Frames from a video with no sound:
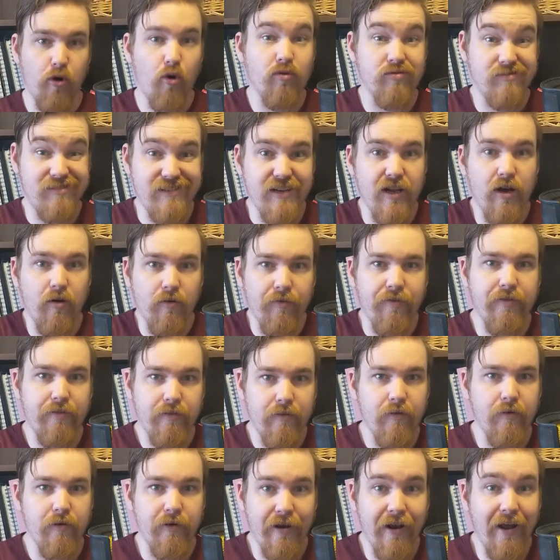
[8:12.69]
stealth
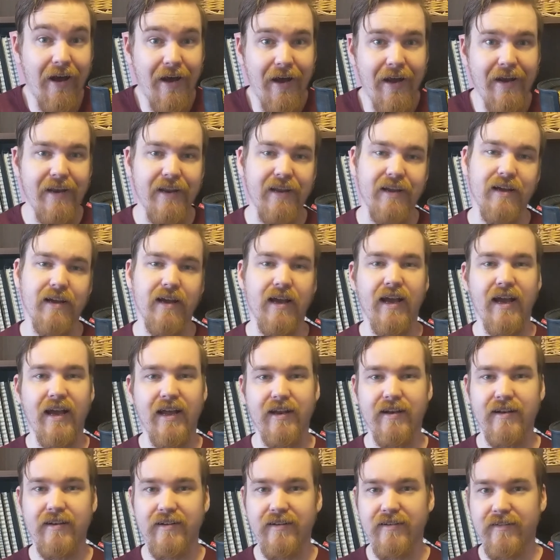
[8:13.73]
on hiding,
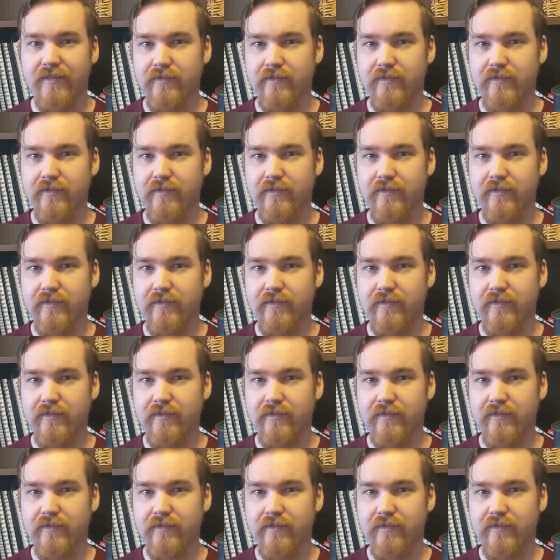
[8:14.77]
and